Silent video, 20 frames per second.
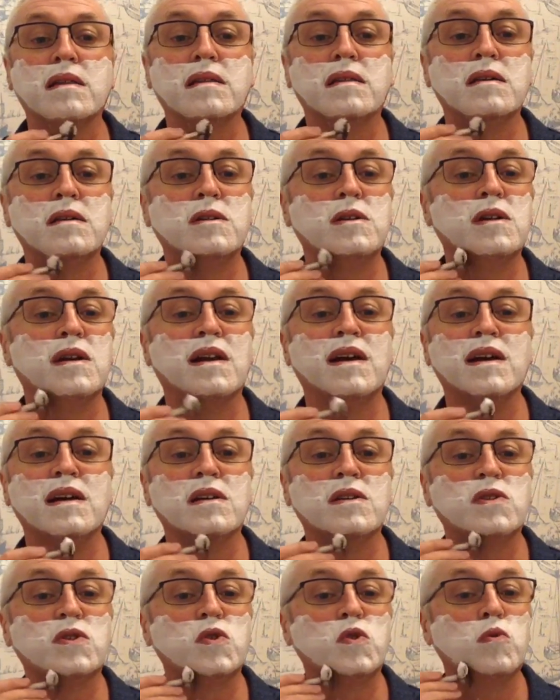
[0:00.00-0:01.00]
the Gillette
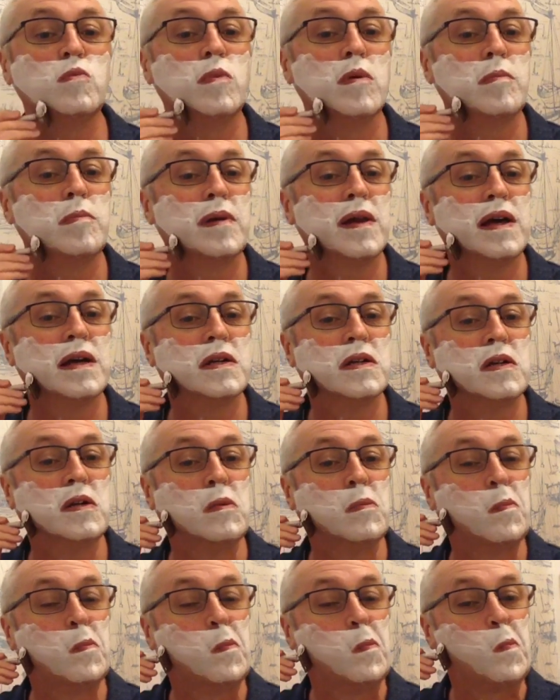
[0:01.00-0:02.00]
Super
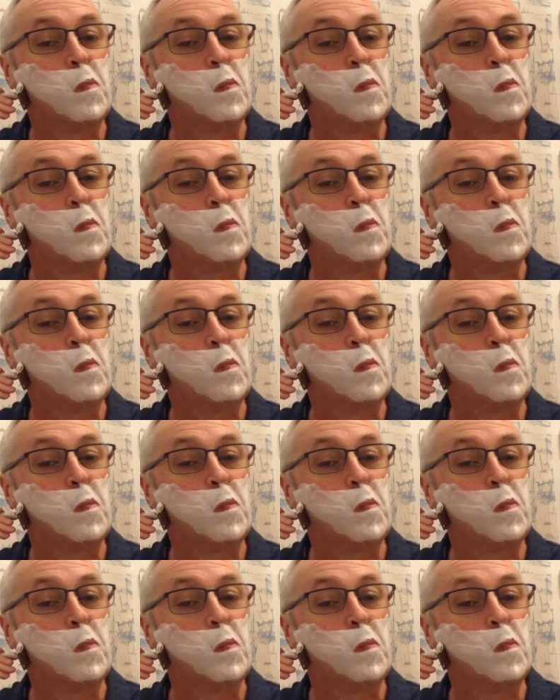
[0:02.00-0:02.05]
Platinum.